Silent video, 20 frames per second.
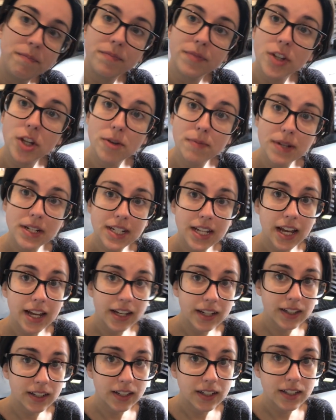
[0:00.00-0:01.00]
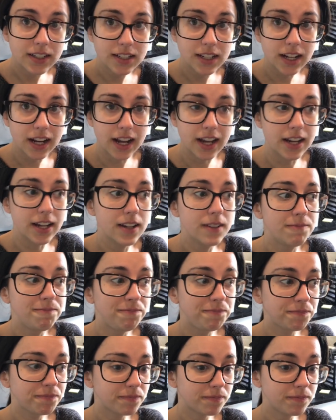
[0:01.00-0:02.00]
Numa tank today
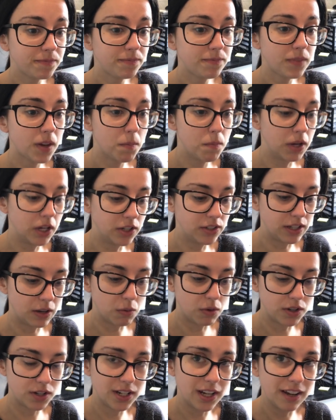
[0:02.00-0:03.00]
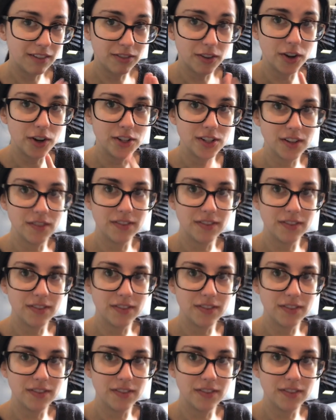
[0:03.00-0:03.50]
because I want to take photos